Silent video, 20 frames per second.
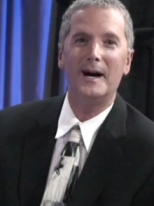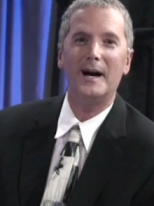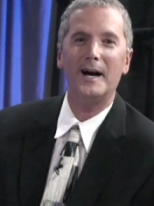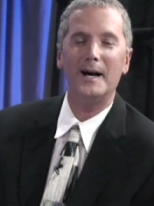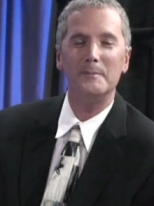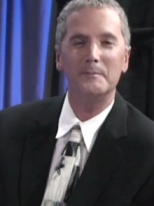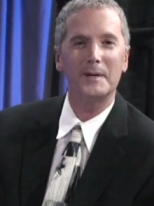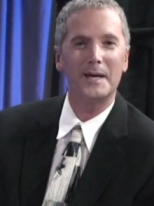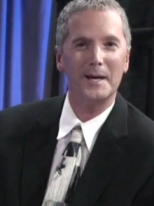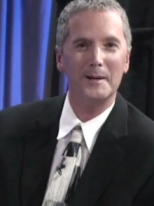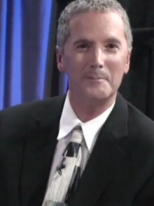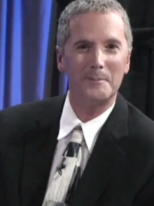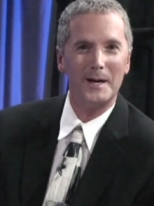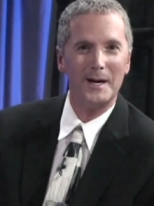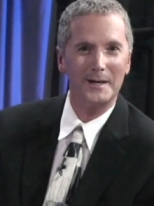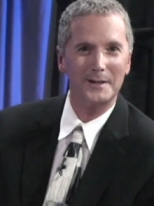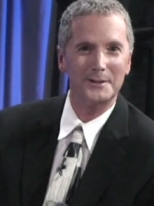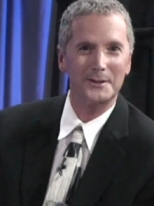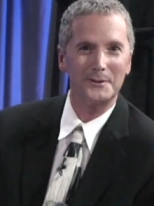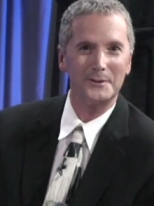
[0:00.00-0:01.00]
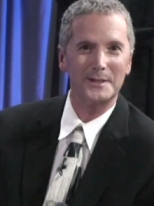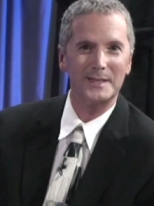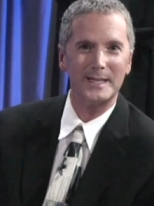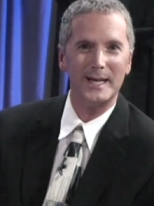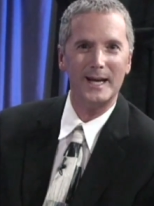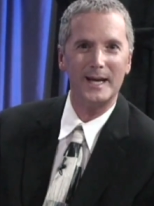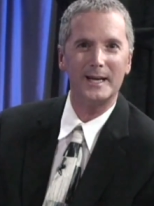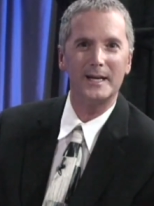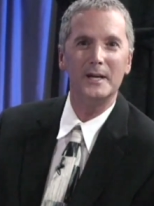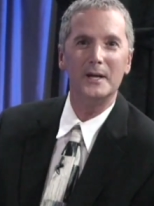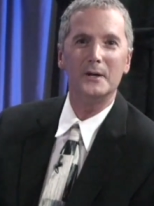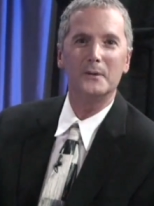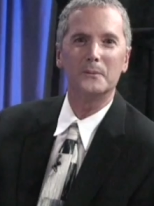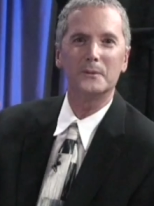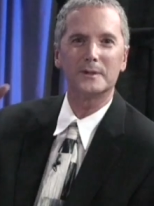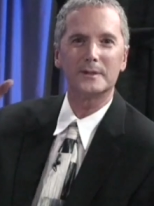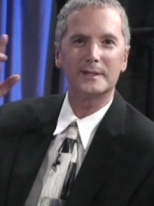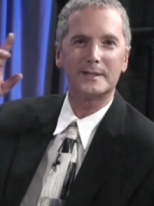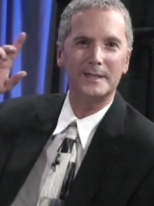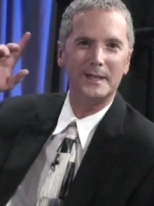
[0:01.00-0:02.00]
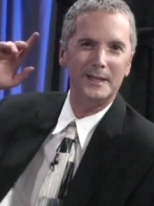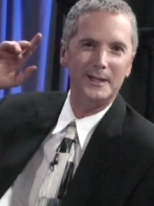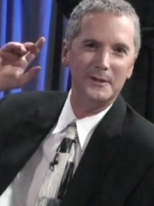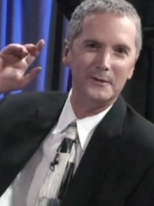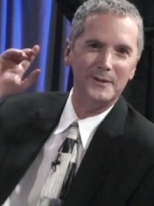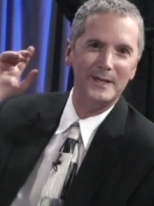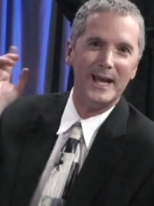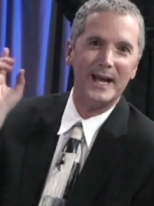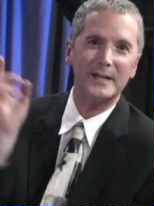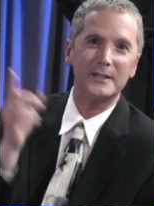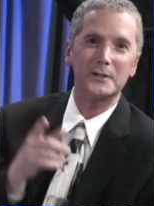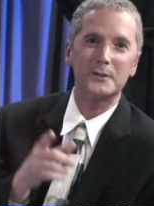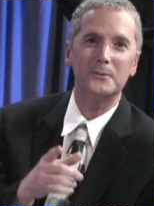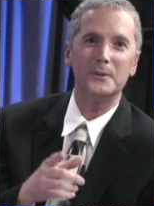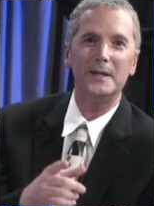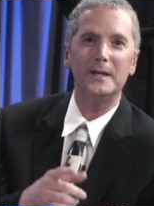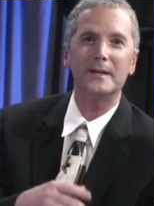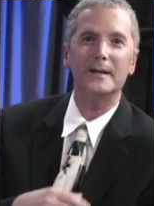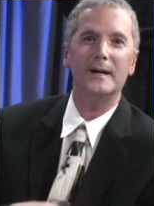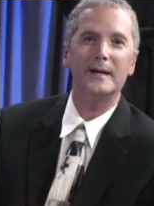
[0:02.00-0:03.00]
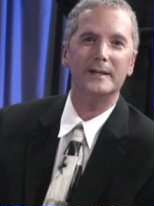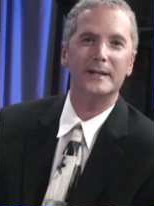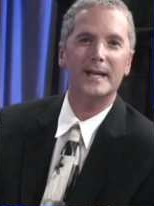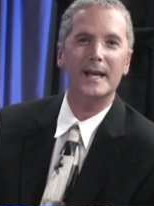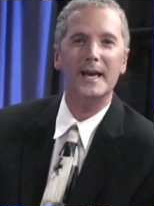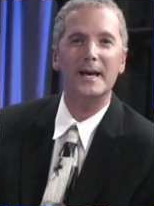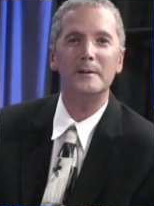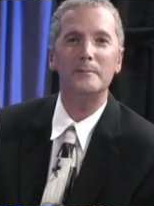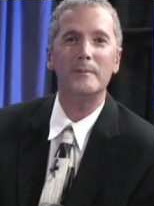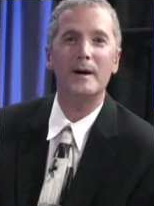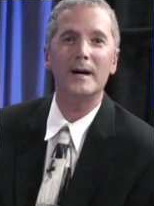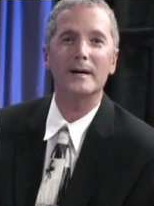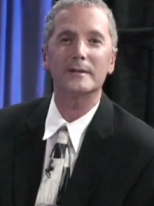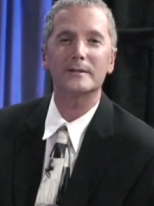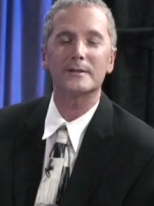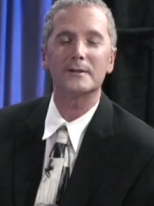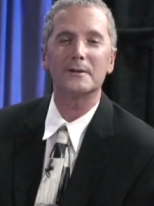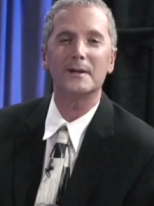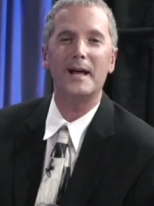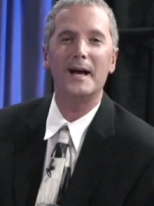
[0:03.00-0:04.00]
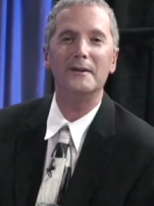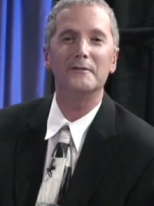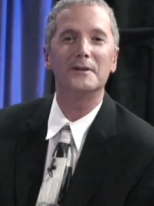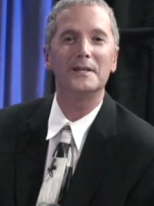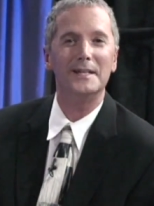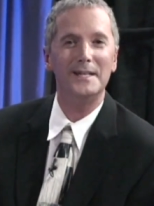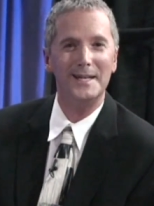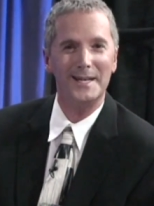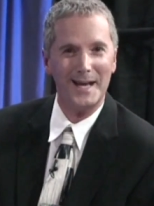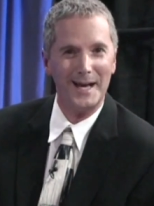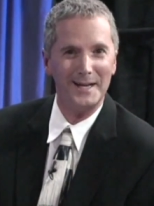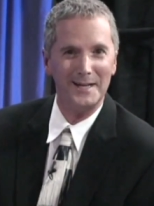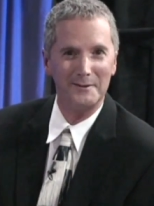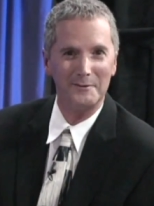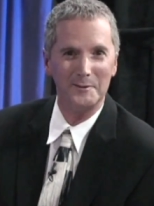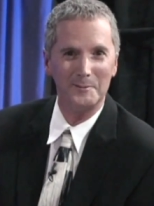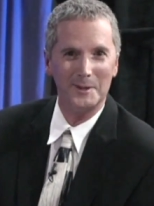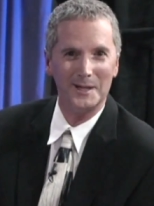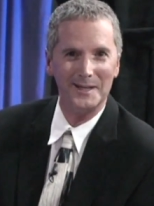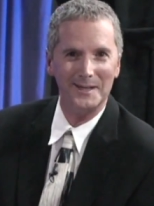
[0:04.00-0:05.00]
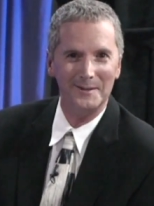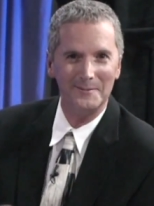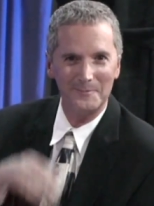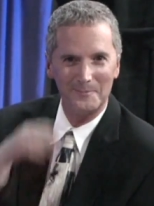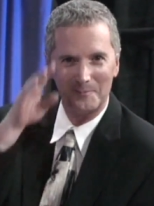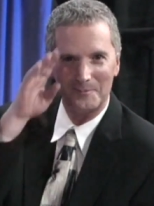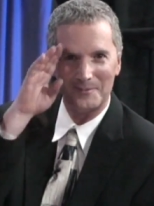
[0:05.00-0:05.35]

I'm Ken Boxer saying we'll see you next week on Ken Boxer Live. Good night, everybody.